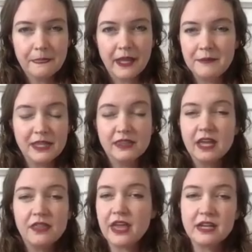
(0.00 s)
I mean
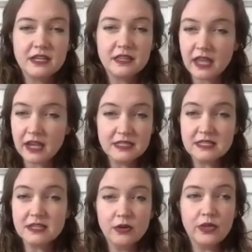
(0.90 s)
that that that is
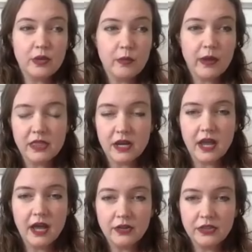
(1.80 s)
the only way that a
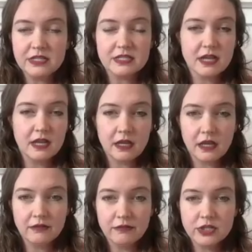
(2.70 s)
healthy society
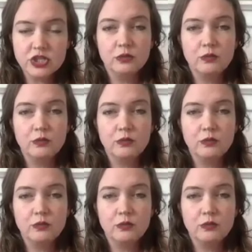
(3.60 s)
can function.